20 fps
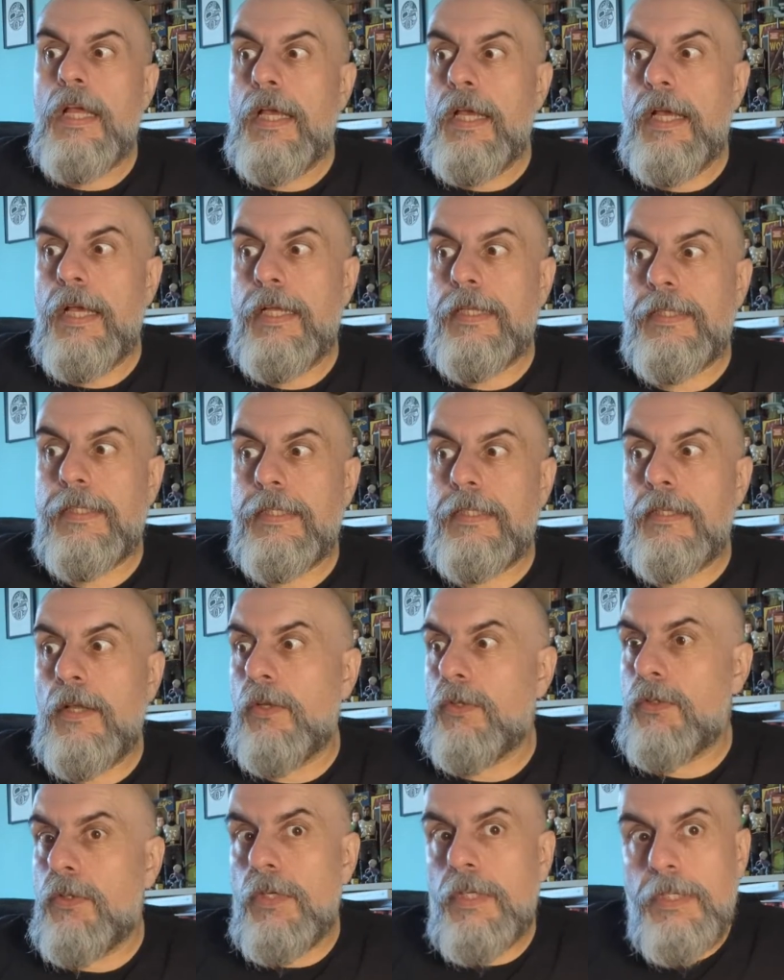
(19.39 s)
it's
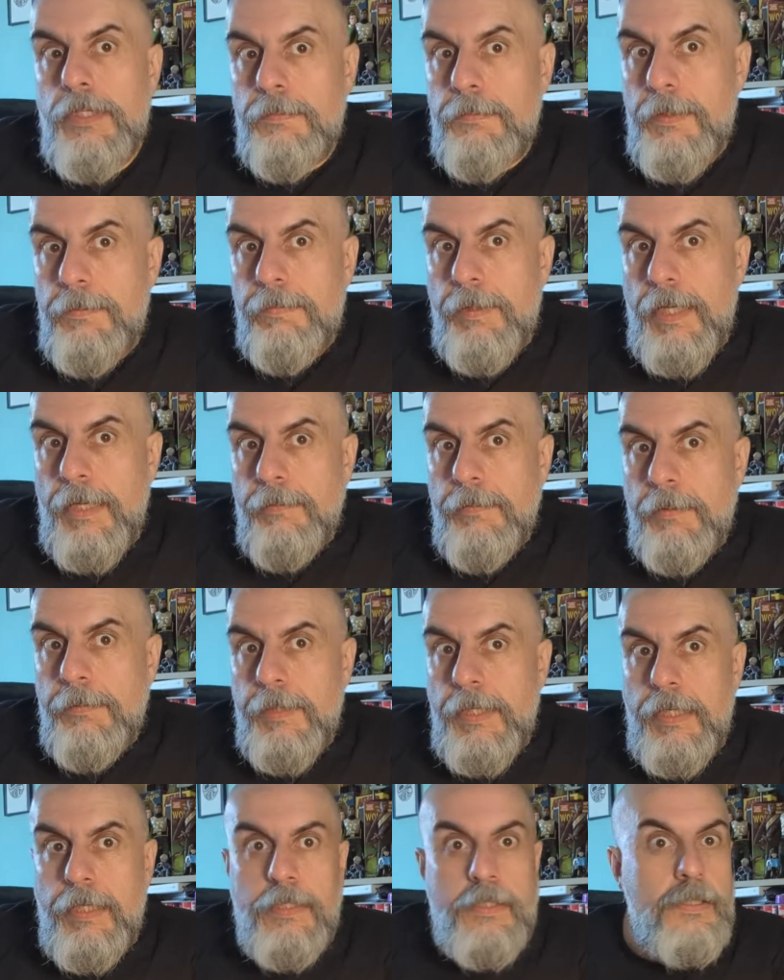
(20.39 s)
not going to be Playmobil,
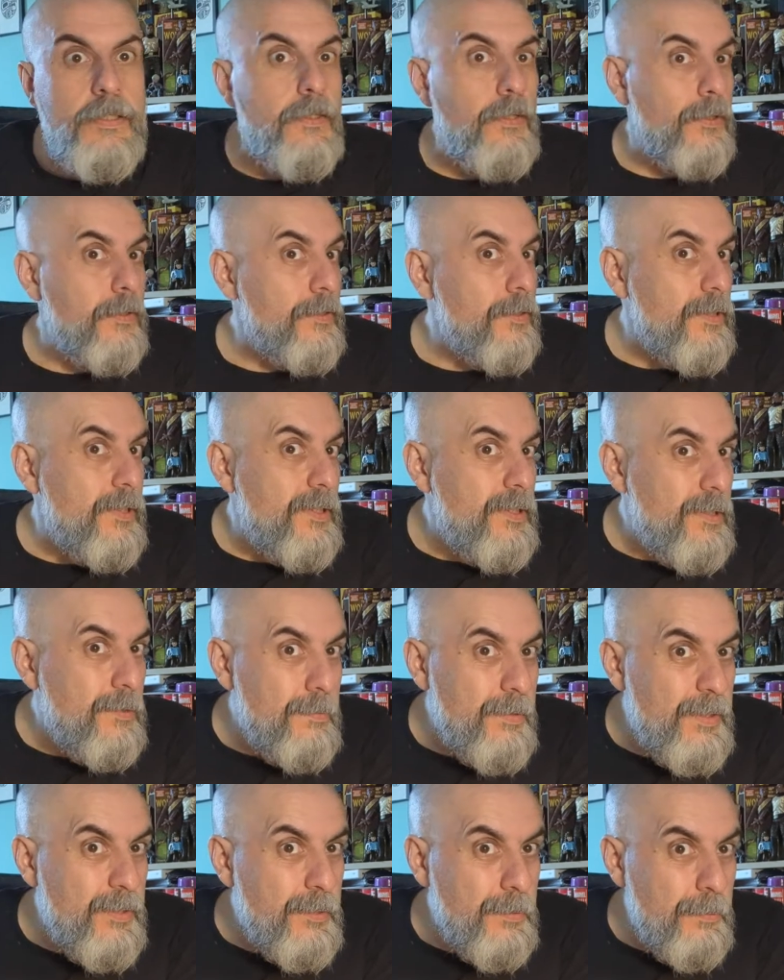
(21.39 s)
it's not going to
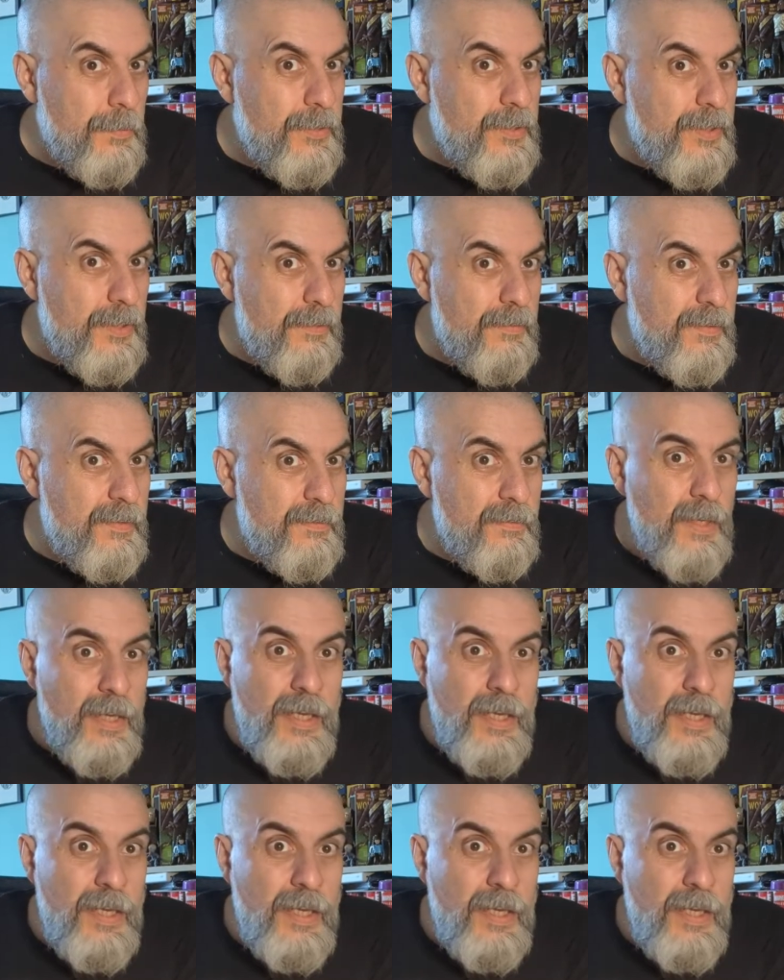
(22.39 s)
be Super 7,